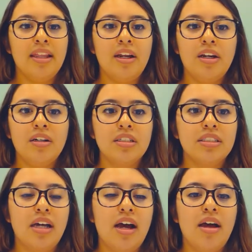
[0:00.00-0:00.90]

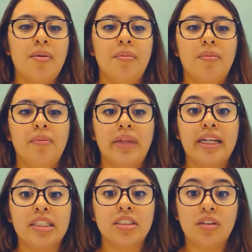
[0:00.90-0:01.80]
There's
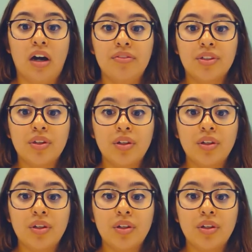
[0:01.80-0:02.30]
like a soft